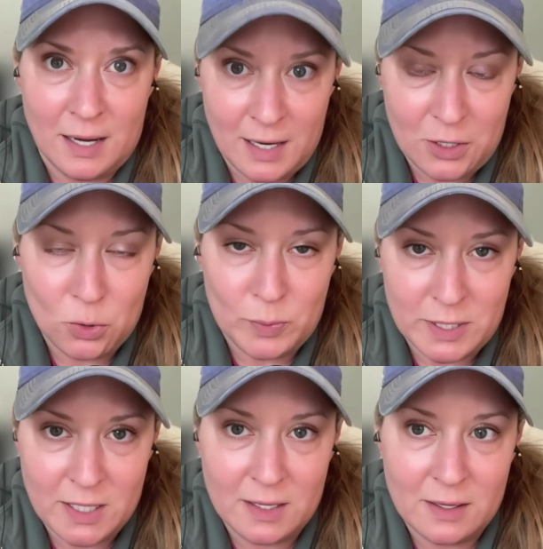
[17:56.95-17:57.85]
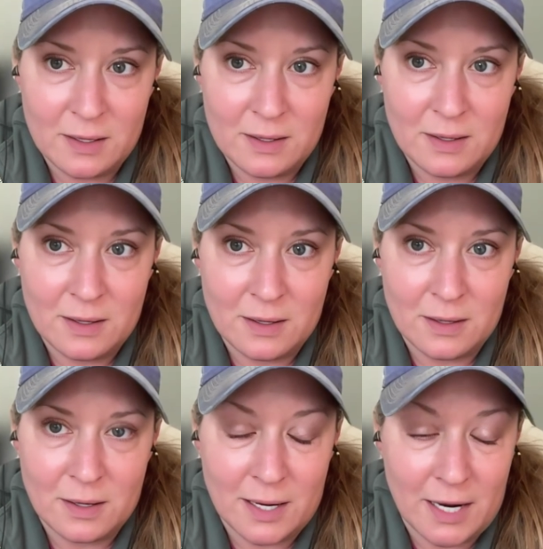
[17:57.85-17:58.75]
eye-opening.
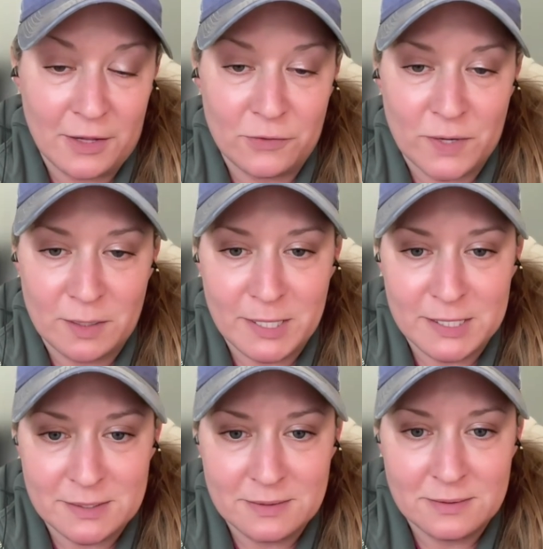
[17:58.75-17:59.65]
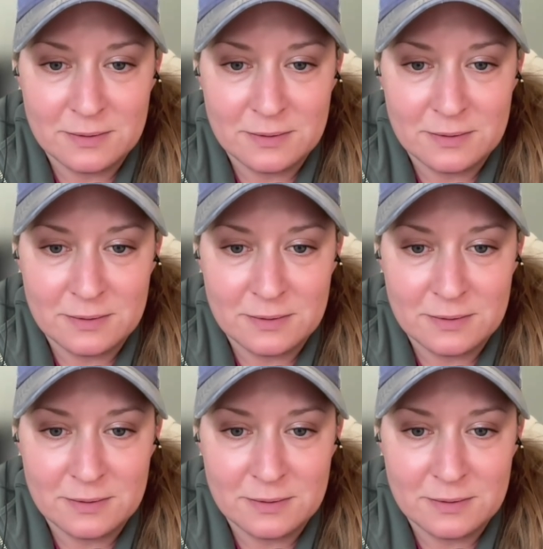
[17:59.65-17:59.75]
I highly recommend